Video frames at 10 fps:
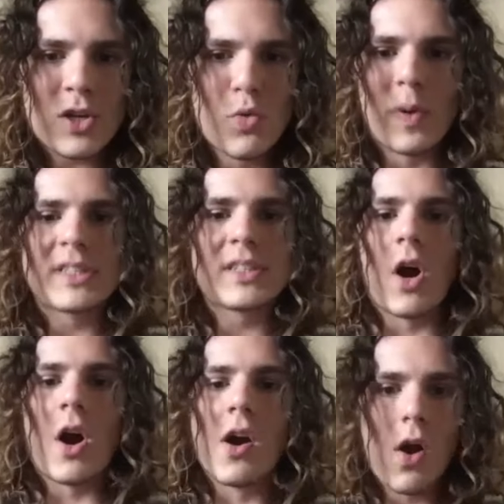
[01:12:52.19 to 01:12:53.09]

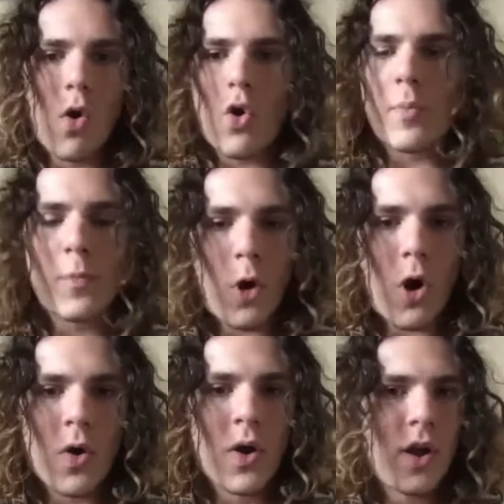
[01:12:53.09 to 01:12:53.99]
superstar or
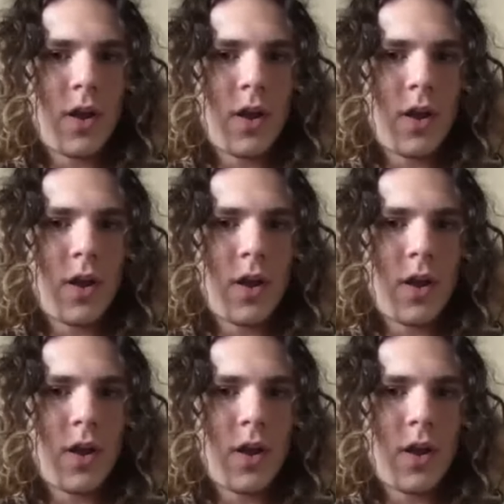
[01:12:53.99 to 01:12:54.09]
bro